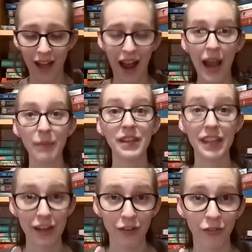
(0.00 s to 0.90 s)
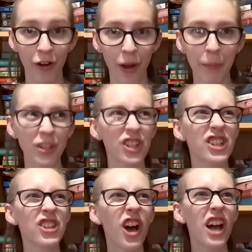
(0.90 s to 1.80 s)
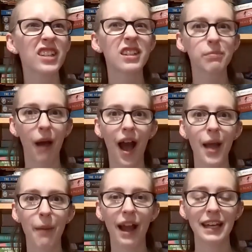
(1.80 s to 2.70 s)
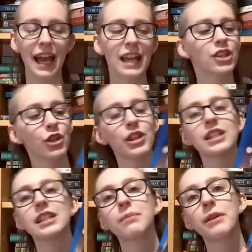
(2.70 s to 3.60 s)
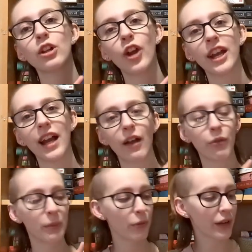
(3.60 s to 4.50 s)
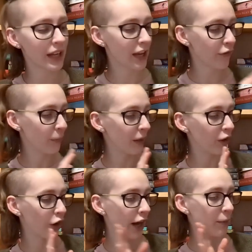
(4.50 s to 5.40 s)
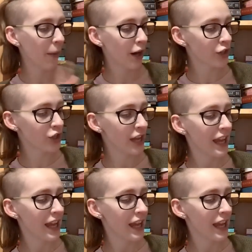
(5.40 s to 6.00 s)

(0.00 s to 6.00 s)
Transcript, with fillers: I'm here for it, but she's a spy by night. So this is middle grade. I will be reading it for middle grade March.